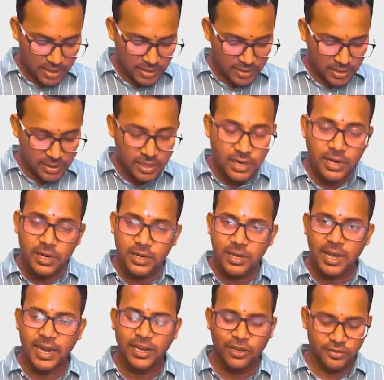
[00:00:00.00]
The third
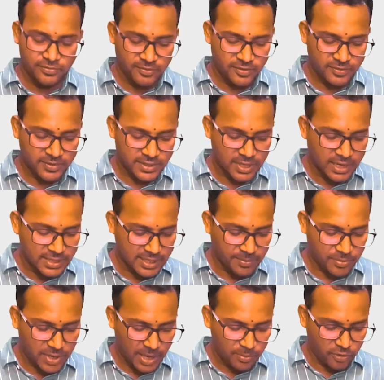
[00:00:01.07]

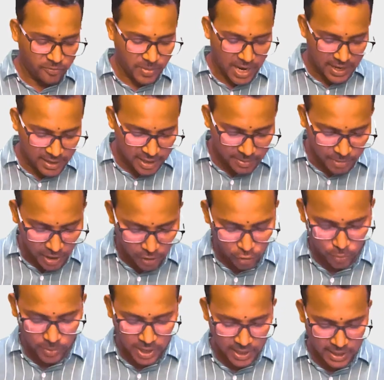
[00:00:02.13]
subtype of malignant
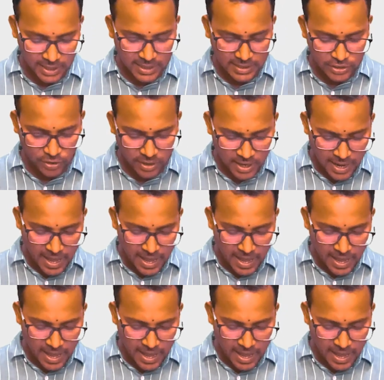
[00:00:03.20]
melanoma is your